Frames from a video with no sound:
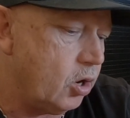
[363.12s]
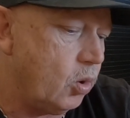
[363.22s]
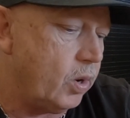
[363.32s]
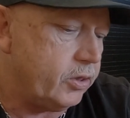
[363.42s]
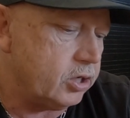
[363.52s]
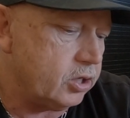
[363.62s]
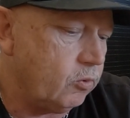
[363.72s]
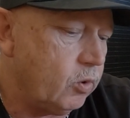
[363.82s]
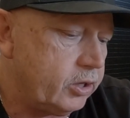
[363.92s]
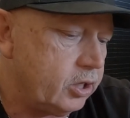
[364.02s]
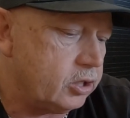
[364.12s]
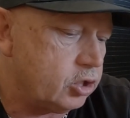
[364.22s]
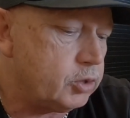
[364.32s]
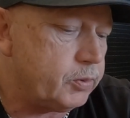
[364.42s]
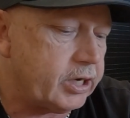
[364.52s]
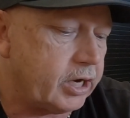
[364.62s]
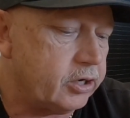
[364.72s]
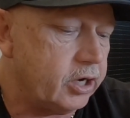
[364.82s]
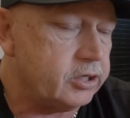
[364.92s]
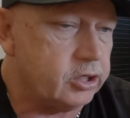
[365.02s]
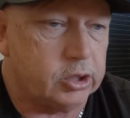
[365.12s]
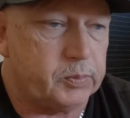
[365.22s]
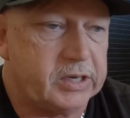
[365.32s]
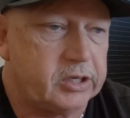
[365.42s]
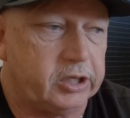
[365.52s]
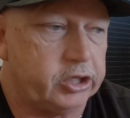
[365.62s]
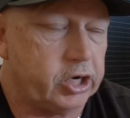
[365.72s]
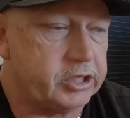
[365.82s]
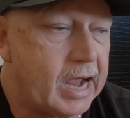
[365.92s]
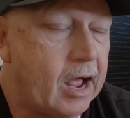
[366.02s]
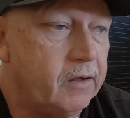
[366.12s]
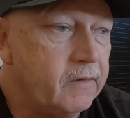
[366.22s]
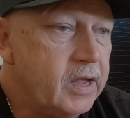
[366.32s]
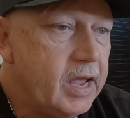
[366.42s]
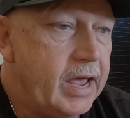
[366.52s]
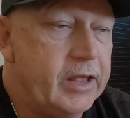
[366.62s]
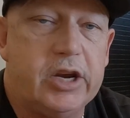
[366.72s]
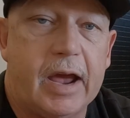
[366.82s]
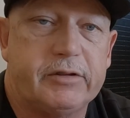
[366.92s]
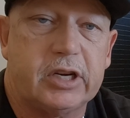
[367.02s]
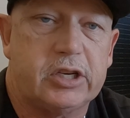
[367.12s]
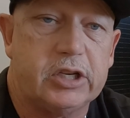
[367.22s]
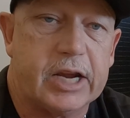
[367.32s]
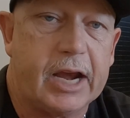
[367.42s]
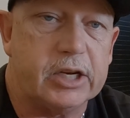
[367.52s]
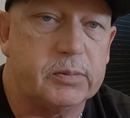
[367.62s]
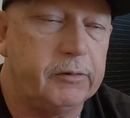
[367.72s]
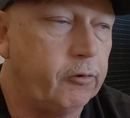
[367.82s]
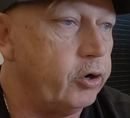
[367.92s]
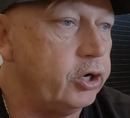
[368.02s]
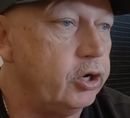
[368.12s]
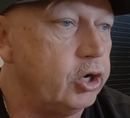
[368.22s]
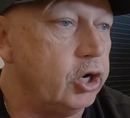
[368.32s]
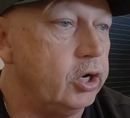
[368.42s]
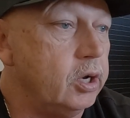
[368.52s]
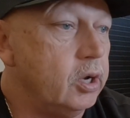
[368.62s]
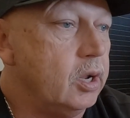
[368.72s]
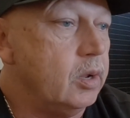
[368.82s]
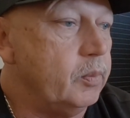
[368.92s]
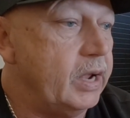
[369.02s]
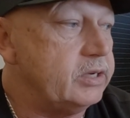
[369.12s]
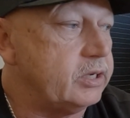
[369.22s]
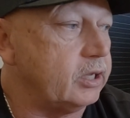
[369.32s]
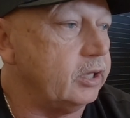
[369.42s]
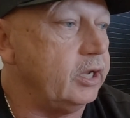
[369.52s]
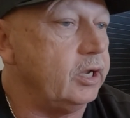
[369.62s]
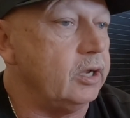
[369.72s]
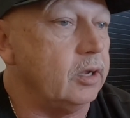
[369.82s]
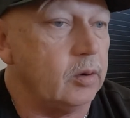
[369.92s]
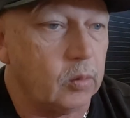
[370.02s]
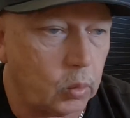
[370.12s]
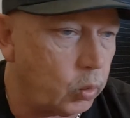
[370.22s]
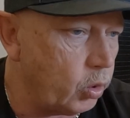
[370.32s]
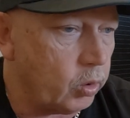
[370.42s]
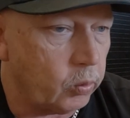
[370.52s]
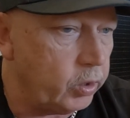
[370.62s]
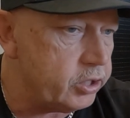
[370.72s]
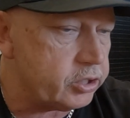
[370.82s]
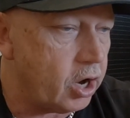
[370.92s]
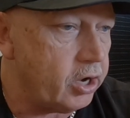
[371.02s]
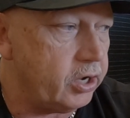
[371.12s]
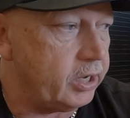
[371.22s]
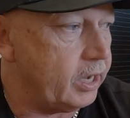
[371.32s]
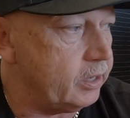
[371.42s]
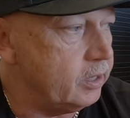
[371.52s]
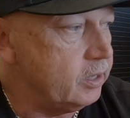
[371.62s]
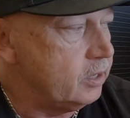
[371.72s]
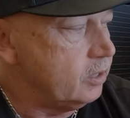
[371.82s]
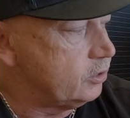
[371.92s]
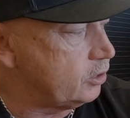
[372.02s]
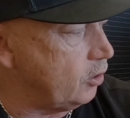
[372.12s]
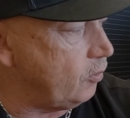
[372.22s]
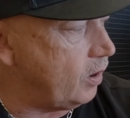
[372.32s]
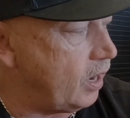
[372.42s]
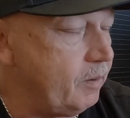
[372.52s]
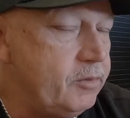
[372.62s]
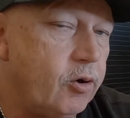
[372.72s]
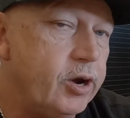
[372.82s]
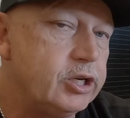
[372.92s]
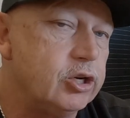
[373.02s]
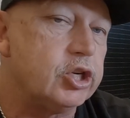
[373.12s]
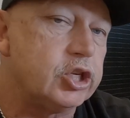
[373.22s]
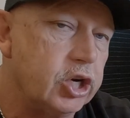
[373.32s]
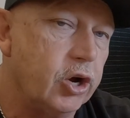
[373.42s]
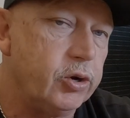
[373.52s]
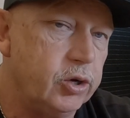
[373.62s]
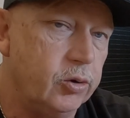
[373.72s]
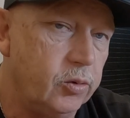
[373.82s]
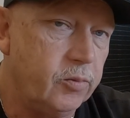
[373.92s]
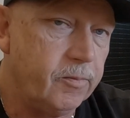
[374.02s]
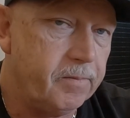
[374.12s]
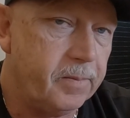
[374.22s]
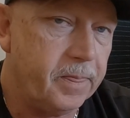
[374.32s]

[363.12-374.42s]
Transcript: so what the surge protector does, it just basically shuts out, and then you have 60 seconds before you can basically restart it again. So I'm going to show you